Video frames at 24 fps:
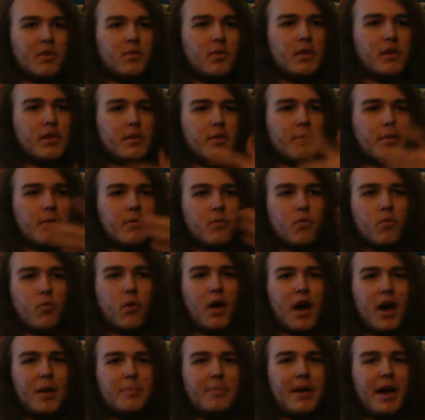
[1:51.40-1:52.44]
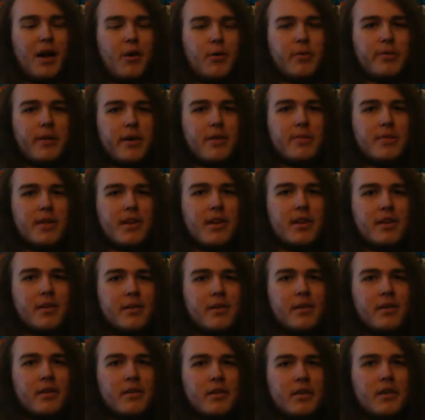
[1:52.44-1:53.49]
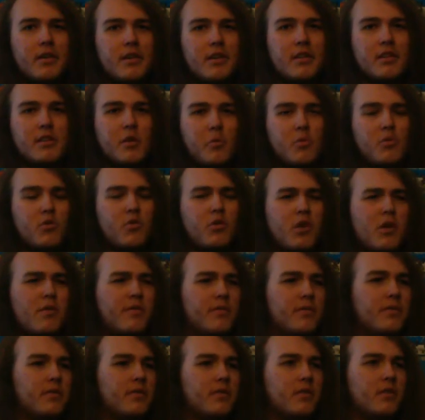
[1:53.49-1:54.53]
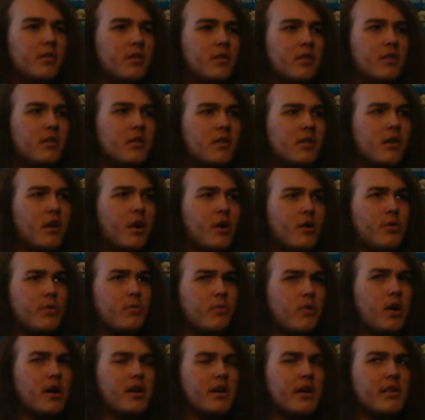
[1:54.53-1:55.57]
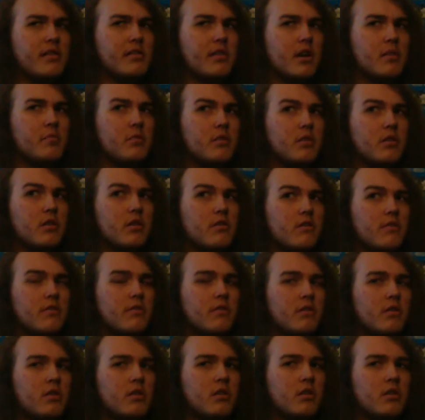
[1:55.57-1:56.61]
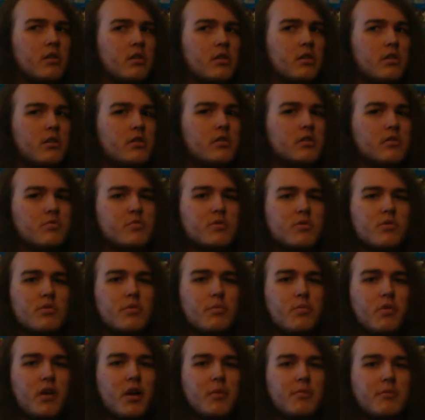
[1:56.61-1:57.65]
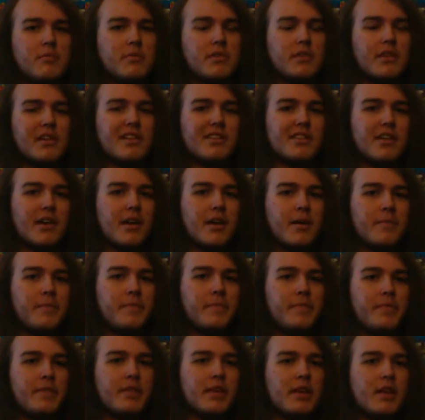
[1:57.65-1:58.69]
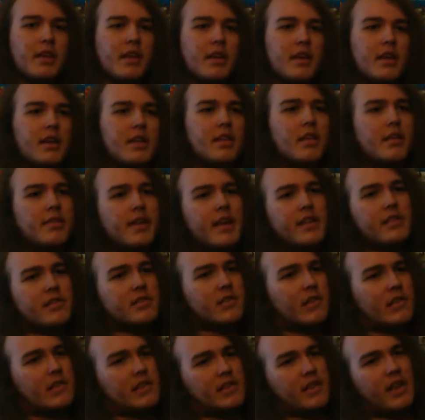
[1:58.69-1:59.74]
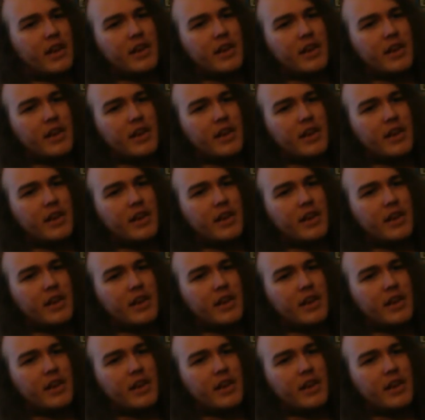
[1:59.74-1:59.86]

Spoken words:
with rot mouth, I think, some sort of arthritis, I believe, some sort of problems like that. Now that's just an